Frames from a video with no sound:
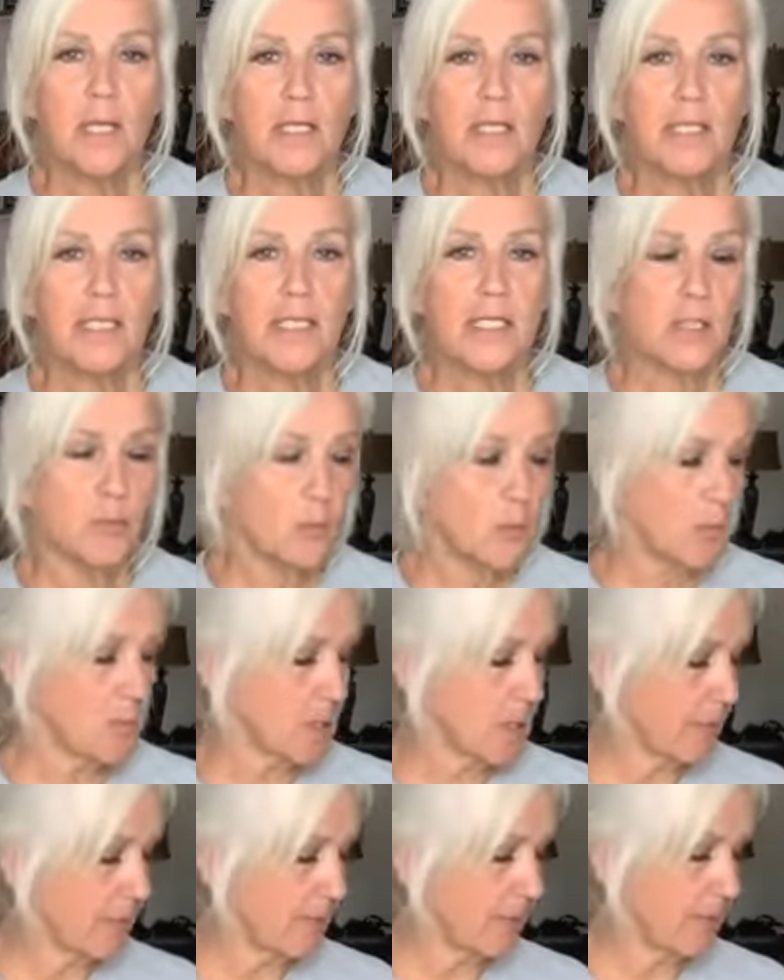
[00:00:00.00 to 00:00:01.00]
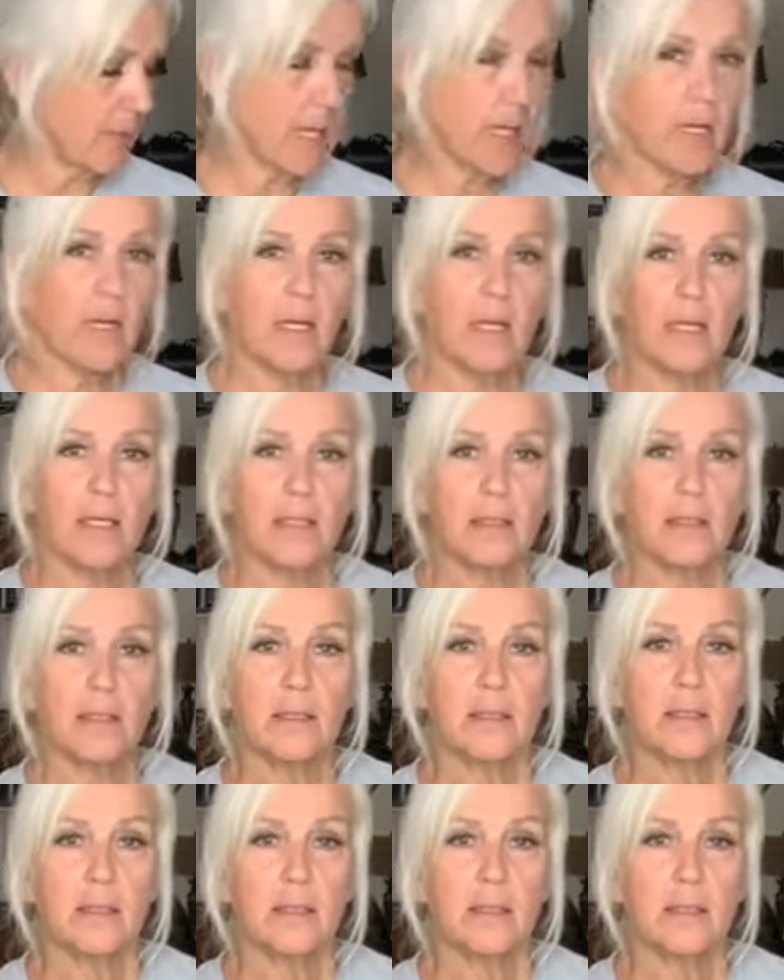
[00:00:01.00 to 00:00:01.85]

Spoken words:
teaspoons of, 4